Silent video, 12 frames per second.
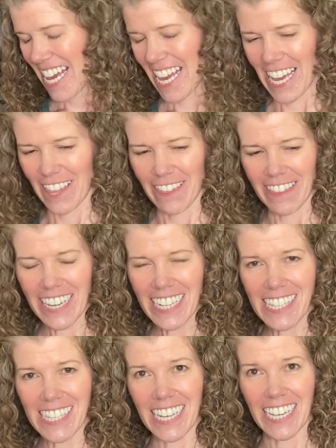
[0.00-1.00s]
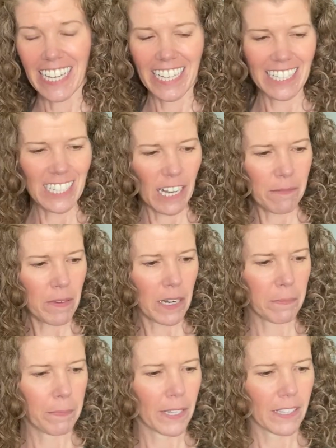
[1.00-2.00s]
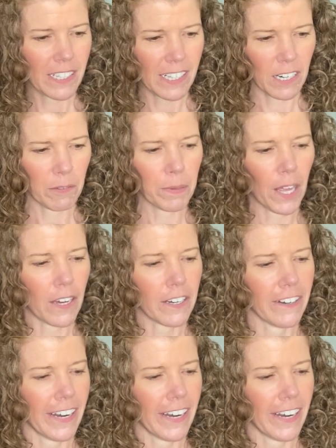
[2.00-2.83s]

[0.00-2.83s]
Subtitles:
and this is, I'm gonna put this on a blocker